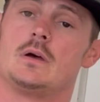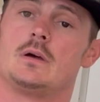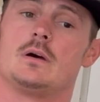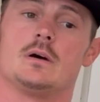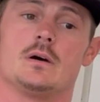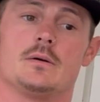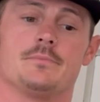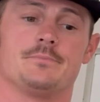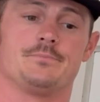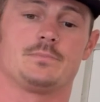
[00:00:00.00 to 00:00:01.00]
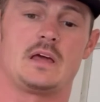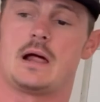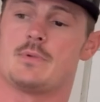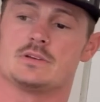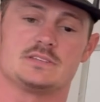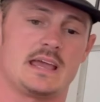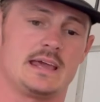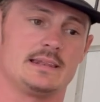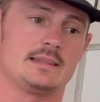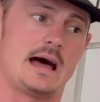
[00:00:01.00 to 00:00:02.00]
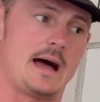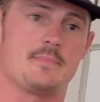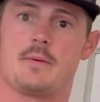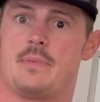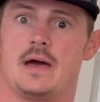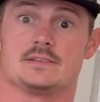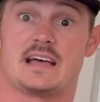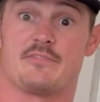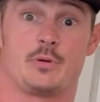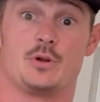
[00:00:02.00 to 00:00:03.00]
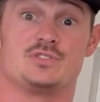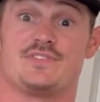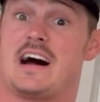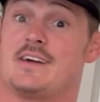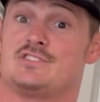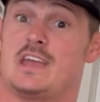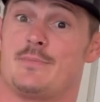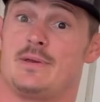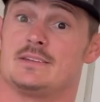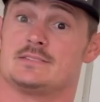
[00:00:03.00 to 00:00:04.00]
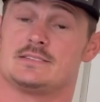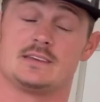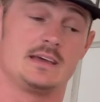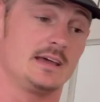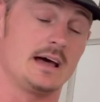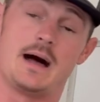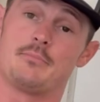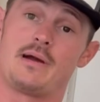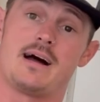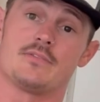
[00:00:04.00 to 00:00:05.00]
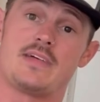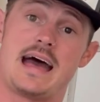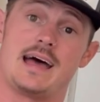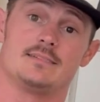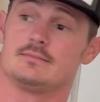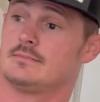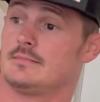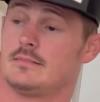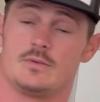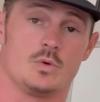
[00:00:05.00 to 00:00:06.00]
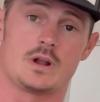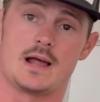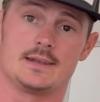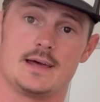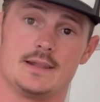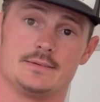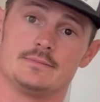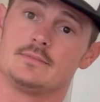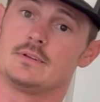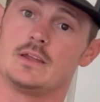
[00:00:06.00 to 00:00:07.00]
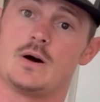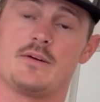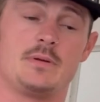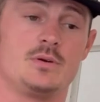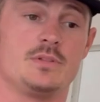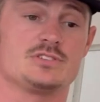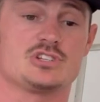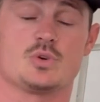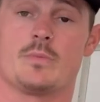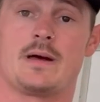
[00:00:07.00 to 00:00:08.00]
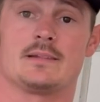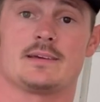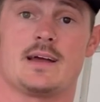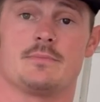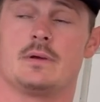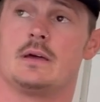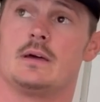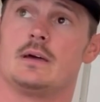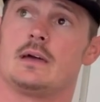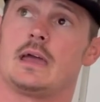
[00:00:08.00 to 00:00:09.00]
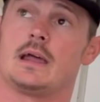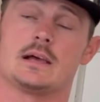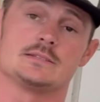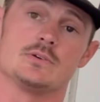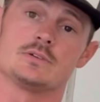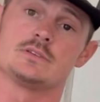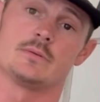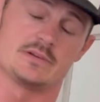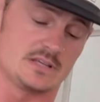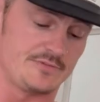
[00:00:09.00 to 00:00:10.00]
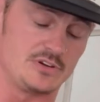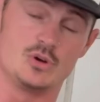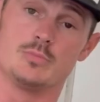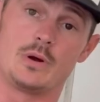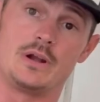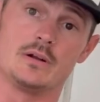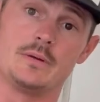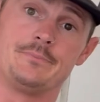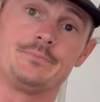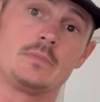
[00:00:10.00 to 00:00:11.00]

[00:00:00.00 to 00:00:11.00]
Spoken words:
And I'm not saying I'm the best. I've produced 5 champions. I'm proud of that. We're not done. You know, I've been doing this a short amount of time, and I still consider myself a new breeder.